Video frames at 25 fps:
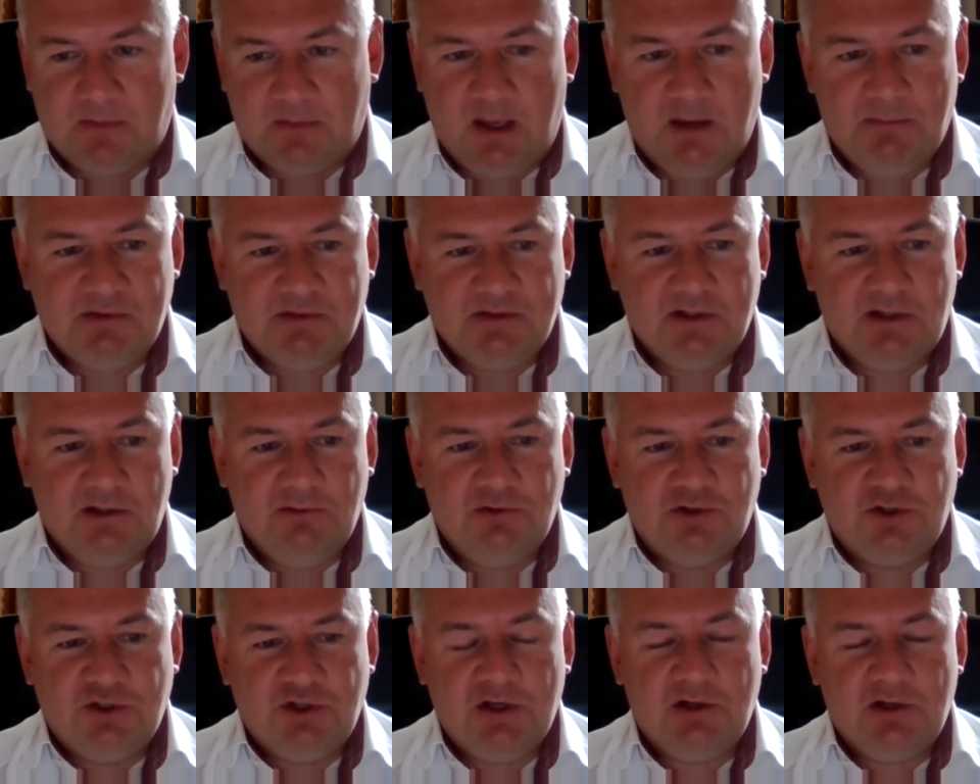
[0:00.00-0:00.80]

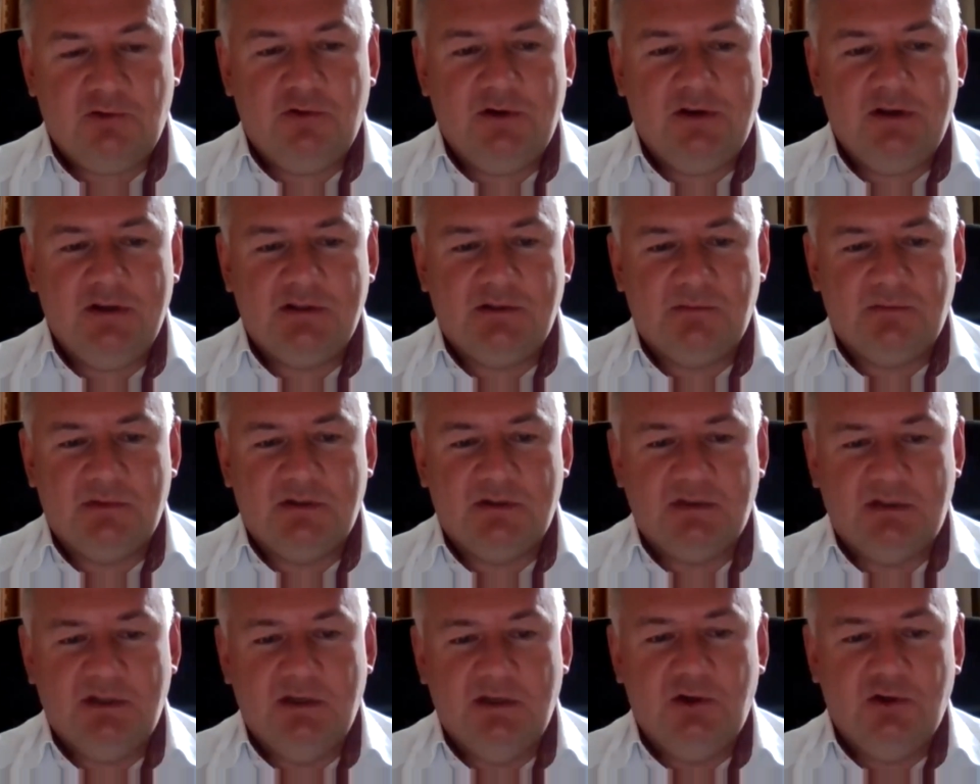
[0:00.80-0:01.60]
Absolute terrorism
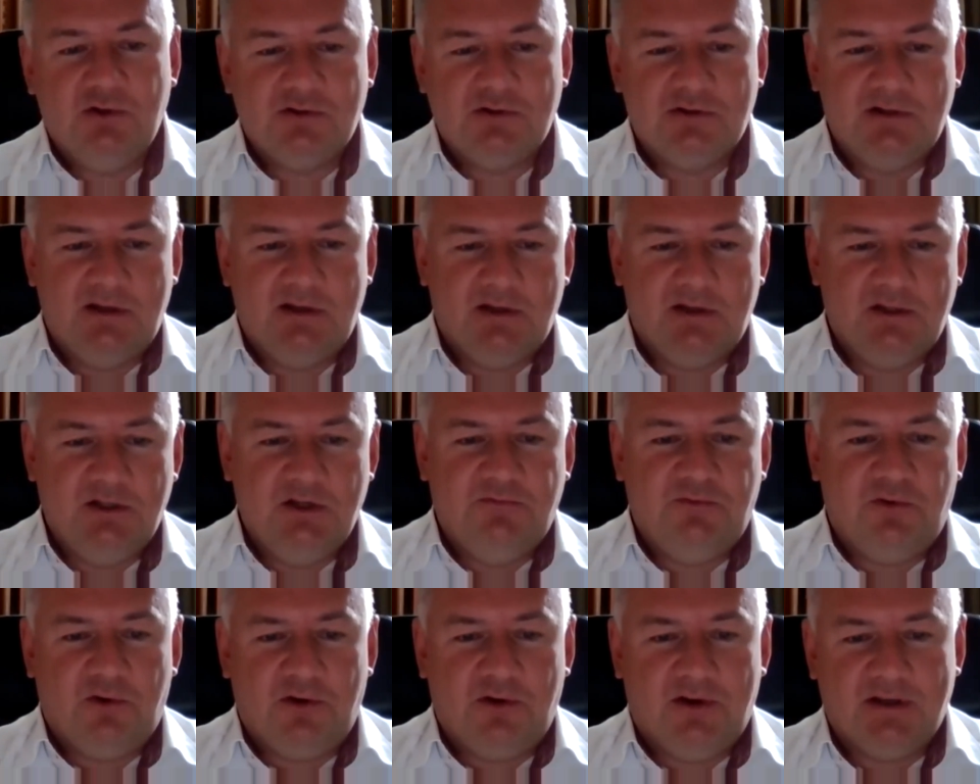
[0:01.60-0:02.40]
seriously
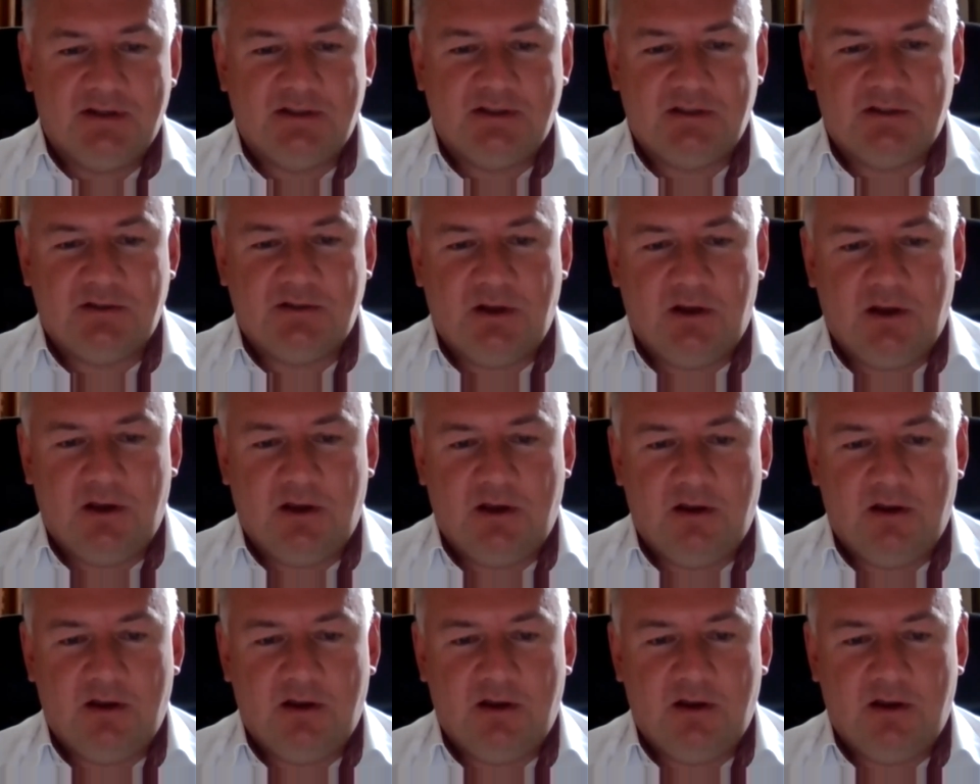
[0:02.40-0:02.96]
differs